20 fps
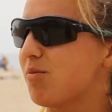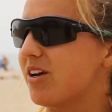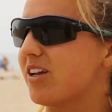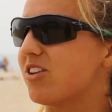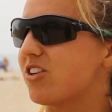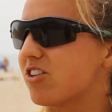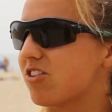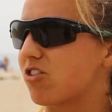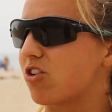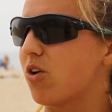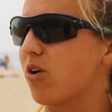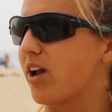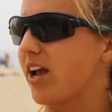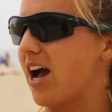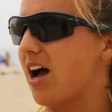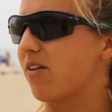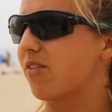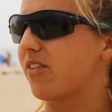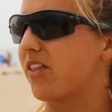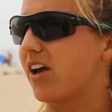but just going
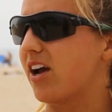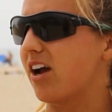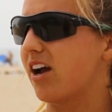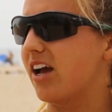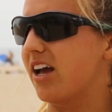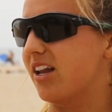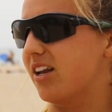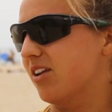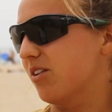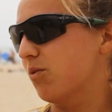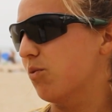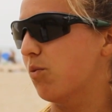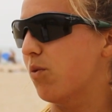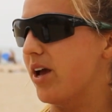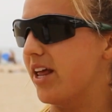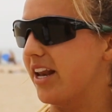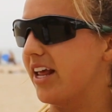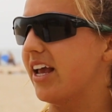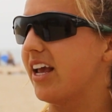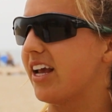out there and
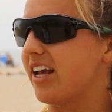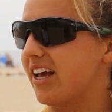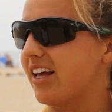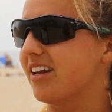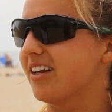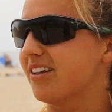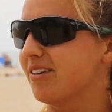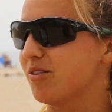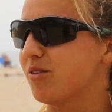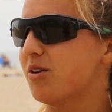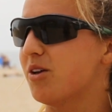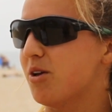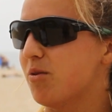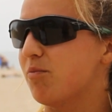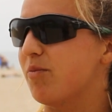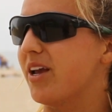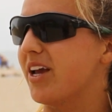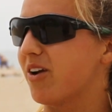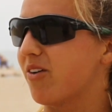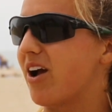winning and
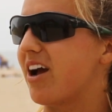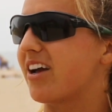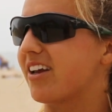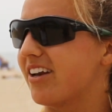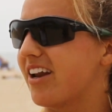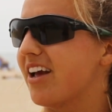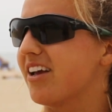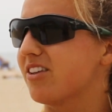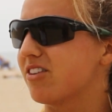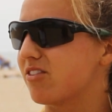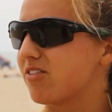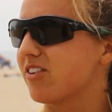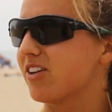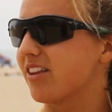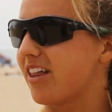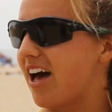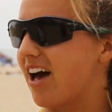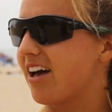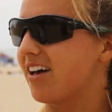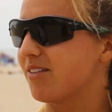being recognized for
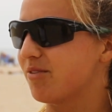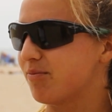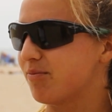that.